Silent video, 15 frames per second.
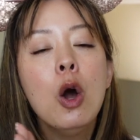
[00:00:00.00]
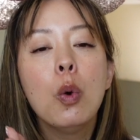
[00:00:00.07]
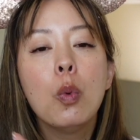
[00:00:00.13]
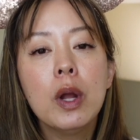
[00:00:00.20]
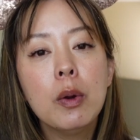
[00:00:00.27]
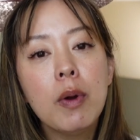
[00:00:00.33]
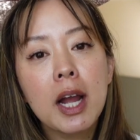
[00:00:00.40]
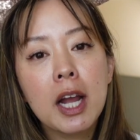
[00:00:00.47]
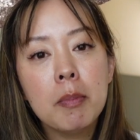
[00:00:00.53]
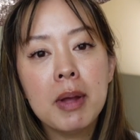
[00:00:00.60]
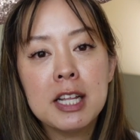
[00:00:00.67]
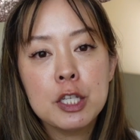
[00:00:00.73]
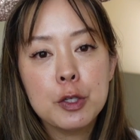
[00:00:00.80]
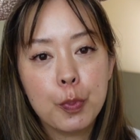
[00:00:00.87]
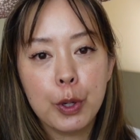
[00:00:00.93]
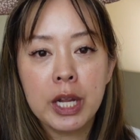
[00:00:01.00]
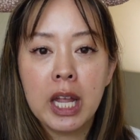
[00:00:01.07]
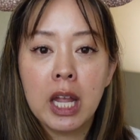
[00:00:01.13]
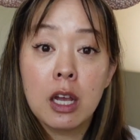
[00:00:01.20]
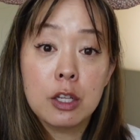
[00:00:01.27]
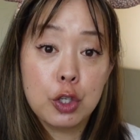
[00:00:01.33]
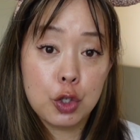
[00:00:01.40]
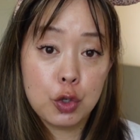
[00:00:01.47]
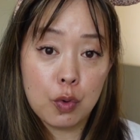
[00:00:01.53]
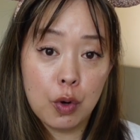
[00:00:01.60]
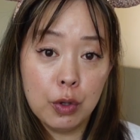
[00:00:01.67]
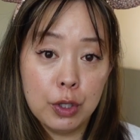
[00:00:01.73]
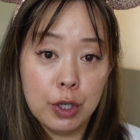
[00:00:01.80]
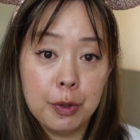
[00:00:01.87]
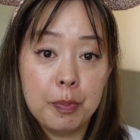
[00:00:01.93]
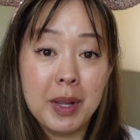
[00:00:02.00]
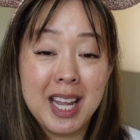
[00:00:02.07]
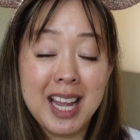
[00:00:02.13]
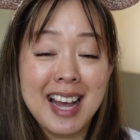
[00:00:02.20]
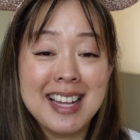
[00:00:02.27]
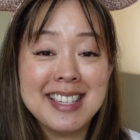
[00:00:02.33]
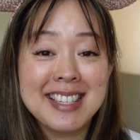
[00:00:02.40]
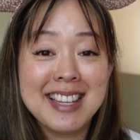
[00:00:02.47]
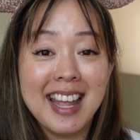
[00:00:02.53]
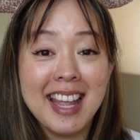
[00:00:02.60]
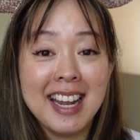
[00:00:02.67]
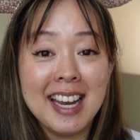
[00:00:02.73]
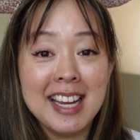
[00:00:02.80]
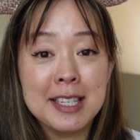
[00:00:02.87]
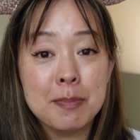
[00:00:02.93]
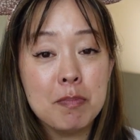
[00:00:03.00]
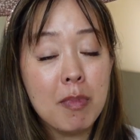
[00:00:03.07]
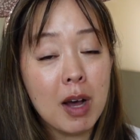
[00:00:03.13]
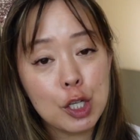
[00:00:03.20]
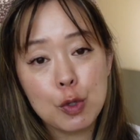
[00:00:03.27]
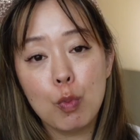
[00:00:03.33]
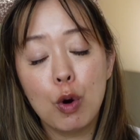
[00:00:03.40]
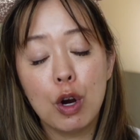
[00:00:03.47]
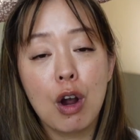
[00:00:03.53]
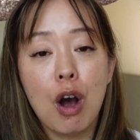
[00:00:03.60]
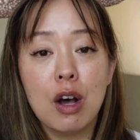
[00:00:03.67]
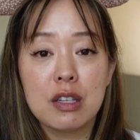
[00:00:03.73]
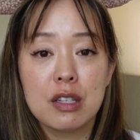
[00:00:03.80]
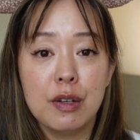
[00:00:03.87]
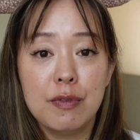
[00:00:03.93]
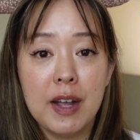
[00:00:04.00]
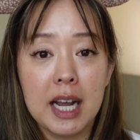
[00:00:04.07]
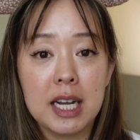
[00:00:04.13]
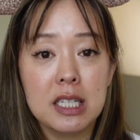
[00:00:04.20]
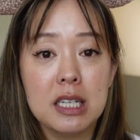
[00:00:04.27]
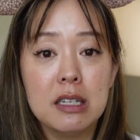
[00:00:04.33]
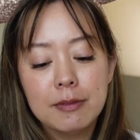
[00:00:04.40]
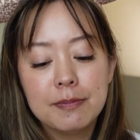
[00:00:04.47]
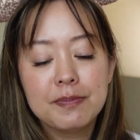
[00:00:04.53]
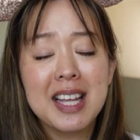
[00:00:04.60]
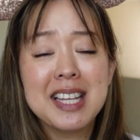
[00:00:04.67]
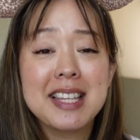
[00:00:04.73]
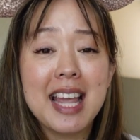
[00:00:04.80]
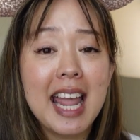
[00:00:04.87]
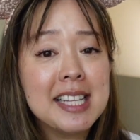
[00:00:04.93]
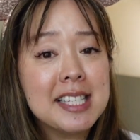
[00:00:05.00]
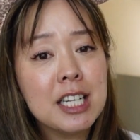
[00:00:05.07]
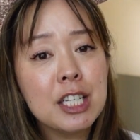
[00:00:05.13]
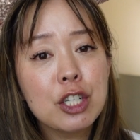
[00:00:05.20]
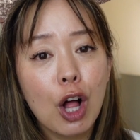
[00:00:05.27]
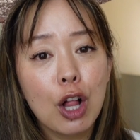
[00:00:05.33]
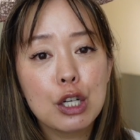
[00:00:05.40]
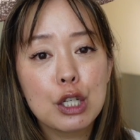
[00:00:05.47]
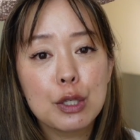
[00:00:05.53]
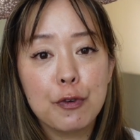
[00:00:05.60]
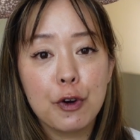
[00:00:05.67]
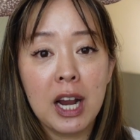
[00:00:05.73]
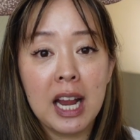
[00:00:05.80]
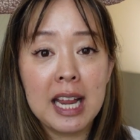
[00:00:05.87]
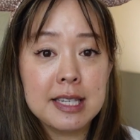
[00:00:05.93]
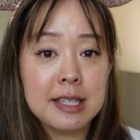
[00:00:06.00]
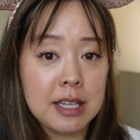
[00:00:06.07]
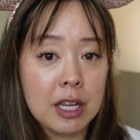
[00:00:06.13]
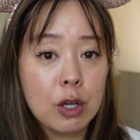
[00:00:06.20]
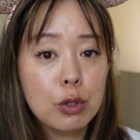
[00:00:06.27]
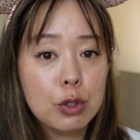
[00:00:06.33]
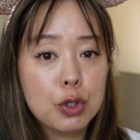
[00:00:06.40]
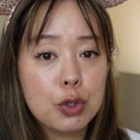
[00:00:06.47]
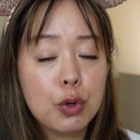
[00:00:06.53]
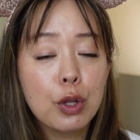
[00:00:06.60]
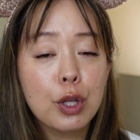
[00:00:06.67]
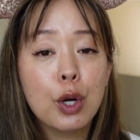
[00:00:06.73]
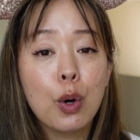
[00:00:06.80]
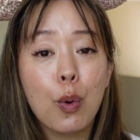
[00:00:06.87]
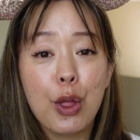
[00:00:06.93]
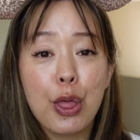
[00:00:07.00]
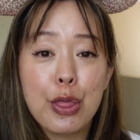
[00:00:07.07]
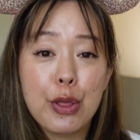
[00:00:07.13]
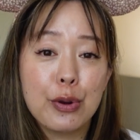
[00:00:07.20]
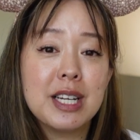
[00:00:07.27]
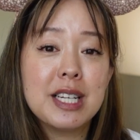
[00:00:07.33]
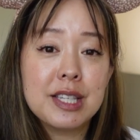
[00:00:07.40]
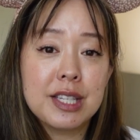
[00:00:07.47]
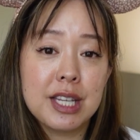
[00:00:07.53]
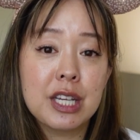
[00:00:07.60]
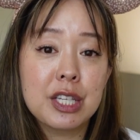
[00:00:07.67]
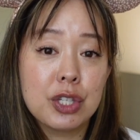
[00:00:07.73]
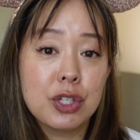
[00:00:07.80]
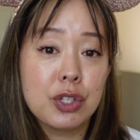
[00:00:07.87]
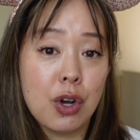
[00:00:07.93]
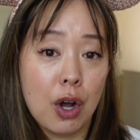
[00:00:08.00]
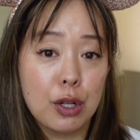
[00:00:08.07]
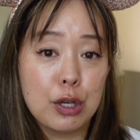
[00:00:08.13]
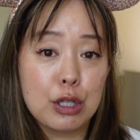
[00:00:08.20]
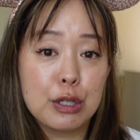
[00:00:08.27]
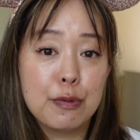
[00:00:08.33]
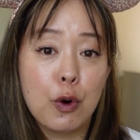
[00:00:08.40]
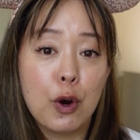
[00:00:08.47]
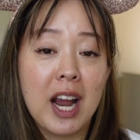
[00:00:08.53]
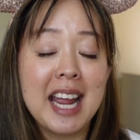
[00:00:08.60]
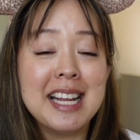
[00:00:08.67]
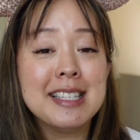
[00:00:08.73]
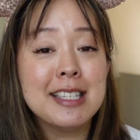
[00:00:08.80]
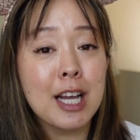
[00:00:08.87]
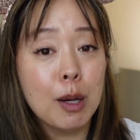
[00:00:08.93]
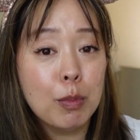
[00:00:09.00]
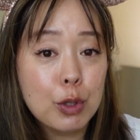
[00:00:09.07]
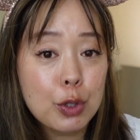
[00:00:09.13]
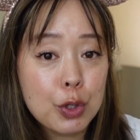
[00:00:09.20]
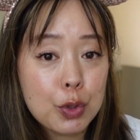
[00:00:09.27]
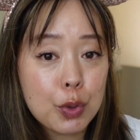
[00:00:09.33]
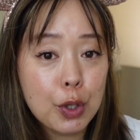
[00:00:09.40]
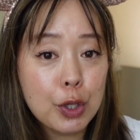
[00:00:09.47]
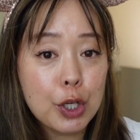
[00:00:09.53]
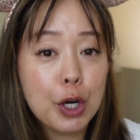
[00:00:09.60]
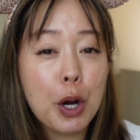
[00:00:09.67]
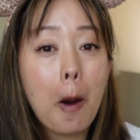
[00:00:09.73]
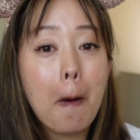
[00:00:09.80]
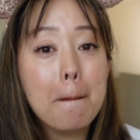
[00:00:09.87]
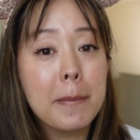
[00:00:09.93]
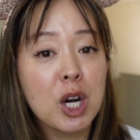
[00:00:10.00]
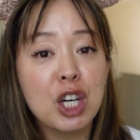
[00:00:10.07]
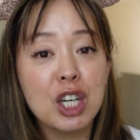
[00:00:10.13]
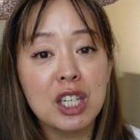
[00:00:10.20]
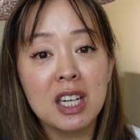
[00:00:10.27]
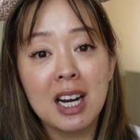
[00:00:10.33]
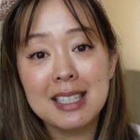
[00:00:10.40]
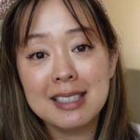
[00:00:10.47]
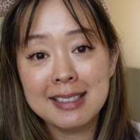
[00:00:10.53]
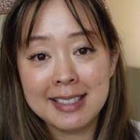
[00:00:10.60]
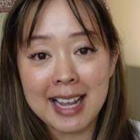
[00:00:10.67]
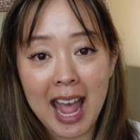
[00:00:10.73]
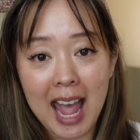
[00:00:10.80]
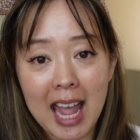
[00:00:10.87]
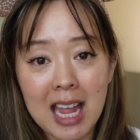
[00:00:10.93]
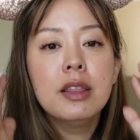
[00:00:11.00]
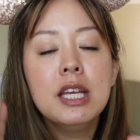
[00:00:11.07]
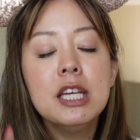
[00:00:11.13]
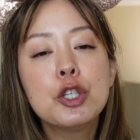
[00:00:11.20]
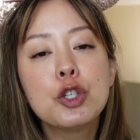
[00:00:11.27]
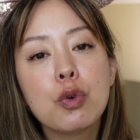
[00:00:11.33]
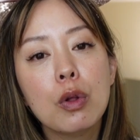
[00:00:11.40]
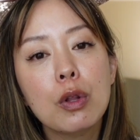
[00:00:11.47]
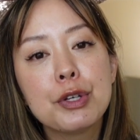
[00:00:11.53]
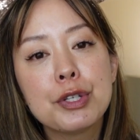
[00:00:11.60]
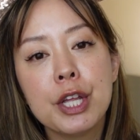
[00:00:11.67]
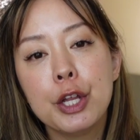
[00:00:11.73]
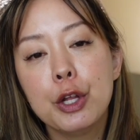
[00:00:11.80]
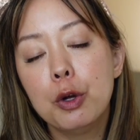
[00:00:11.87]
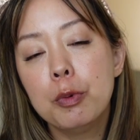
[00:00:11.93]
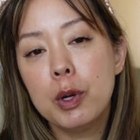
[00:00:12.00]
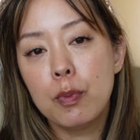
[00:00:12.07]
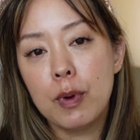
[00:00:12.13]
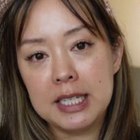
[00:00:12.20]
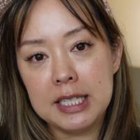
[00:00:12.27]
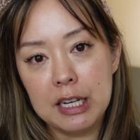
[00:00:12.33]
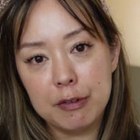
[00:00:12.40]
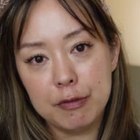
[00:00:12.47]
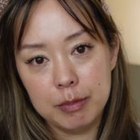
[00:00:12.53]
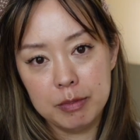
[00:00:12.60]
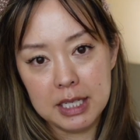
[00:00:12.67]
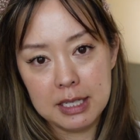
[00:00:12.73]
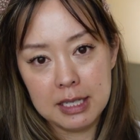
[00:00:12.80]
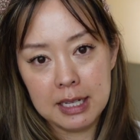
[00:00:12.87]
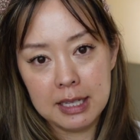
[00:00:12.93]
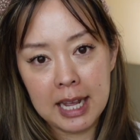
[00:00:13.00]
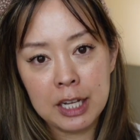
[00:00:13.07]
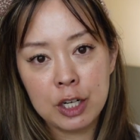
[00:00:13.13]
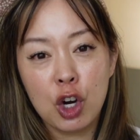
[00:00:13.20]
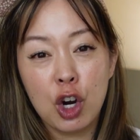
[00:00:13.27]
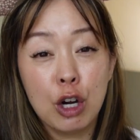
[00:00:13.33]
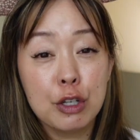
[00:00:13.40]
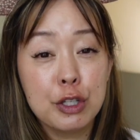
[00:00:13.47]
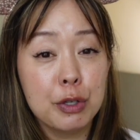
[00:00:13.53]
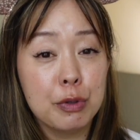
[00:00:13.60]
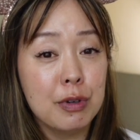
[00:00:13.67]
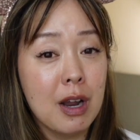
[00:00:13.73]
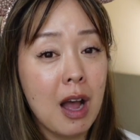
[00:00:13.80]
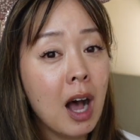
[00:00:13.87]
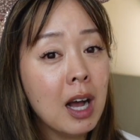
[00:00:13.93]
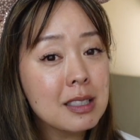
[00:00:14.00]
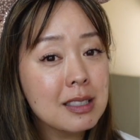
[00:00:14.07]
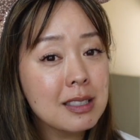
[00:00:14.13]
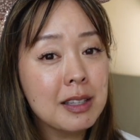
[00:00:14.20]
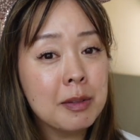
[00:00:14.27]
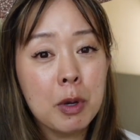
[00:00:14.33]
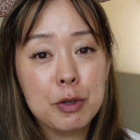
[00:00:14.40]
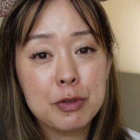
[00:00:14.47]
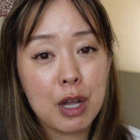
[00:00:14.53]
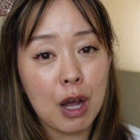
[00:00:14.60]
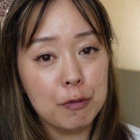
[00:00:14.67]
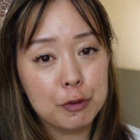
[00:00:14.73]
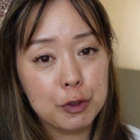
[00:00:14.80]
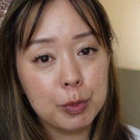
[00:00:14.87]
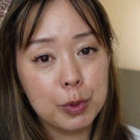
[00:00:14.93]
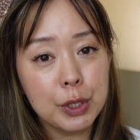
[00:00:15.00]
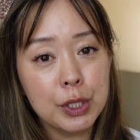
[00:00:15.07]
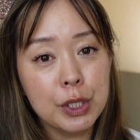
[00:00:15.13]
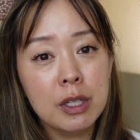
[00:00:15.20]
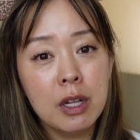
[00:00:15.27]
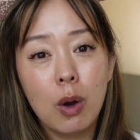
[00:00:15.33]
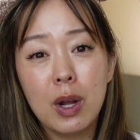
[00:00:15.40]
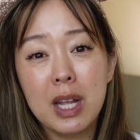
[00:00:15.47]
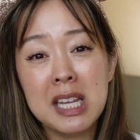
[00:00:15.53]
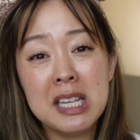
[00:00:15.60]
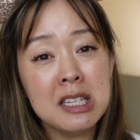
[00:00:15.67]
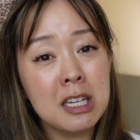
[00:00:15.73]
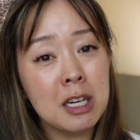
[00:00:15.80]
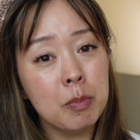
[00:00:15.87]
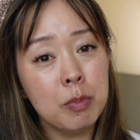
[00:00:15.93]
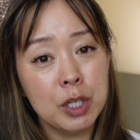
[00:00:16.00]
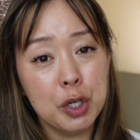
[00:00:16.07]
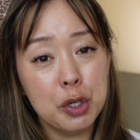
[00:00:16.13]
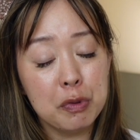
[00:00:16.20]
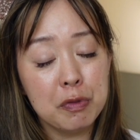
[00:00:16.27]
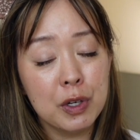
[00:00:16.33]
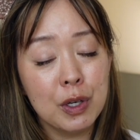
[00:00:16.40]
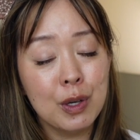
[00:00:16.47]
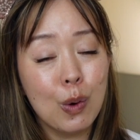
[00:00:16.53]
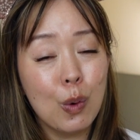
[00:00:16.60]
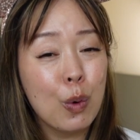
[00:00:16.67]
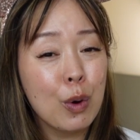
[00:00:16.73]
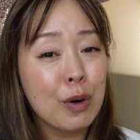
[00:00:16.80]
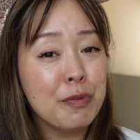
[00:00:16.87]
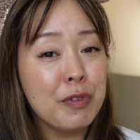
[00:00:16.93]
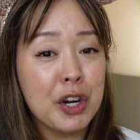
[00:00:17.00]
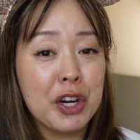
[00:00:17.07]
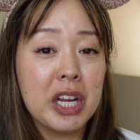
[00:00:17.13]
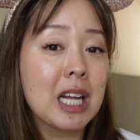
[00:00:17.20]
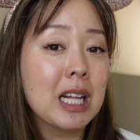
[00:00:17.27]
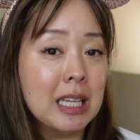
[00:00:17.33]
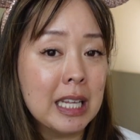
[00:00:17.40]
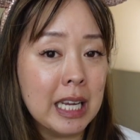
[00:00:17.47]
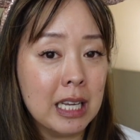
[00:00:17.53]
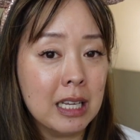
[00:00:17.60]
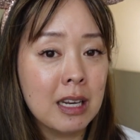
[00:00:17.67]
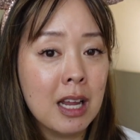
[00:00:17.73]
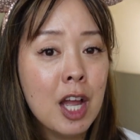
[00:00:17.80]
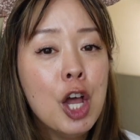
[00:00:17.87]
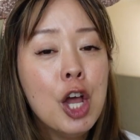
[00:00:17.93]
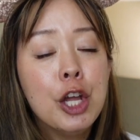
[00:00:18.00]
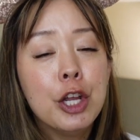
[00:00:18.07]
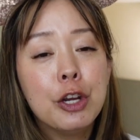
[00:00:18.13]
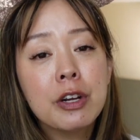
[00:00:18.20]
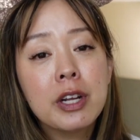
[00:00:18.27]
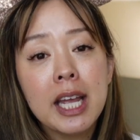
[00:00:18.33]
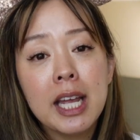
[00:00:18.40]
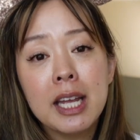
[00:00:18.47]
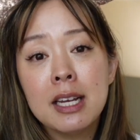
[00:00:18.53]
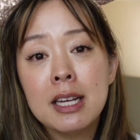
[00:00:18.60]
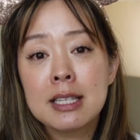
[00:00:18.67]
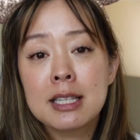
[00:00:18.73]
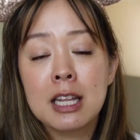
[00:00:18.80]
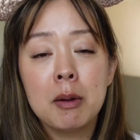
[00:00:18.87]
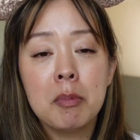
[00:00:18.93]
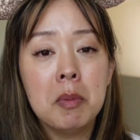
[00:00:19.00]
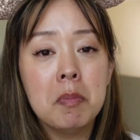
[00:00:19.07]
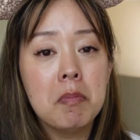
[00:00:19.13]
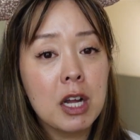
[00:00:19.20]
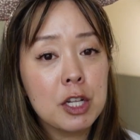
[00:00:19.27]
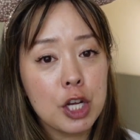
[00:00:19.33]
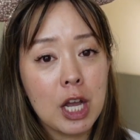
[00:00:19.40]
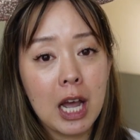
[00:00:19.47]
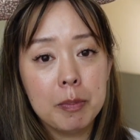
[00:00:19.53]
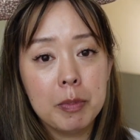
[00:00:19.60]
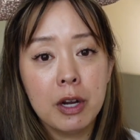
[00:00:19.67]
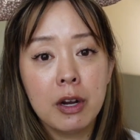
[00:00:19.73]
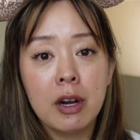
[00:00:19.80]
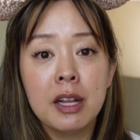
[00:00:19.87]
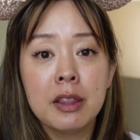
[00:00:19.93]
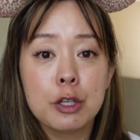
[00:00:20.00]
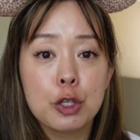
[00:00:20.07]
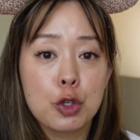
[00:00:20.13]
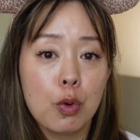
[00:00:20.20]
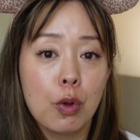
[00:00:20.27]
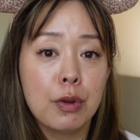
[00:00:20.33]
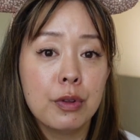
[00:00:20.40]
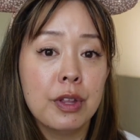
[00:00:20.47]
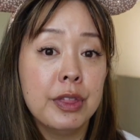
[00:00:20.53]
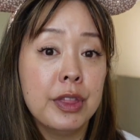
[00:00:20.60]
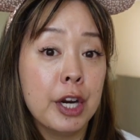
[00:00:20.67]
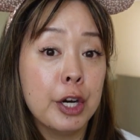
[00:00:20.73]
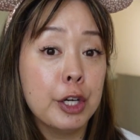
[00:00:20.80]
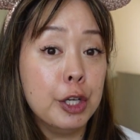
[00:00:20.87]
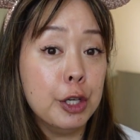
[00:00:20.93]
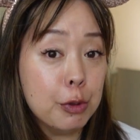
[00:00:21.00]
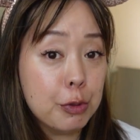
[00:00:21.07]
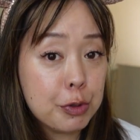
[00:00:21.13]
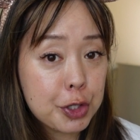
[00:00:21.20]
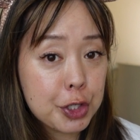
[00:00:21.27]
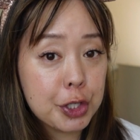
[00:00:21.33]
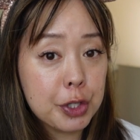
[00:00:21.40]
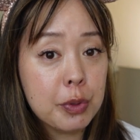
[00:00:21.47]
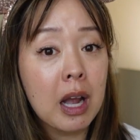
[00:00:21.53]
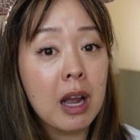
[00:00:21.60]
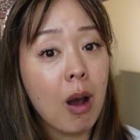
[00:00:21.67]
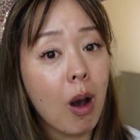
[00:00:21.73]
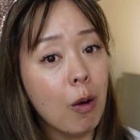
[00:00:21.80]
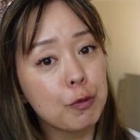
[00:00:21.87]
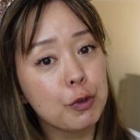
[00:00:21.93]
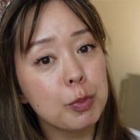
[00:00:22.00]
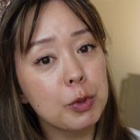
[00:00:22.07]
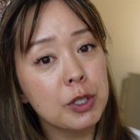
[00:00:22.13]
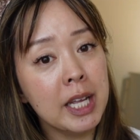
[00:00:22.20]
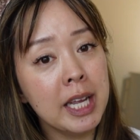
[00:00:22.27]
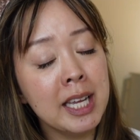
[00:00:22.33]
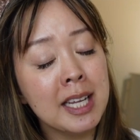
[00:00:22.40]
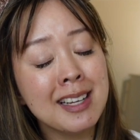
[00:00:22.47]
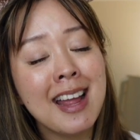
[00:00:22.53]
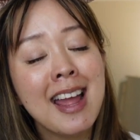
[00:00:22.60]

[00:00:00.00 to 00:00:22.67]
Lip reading: we recommend bringing a stroller because it is much more cost effective. It's $18 for a single stroller or $36 for a double stroller per day. These strollers that you'll be renting from Disneyland are also not the most comfortable easy to maneuver, or very clean. Your kid is going to be much happier in the stroller that they're used to and comfortable in,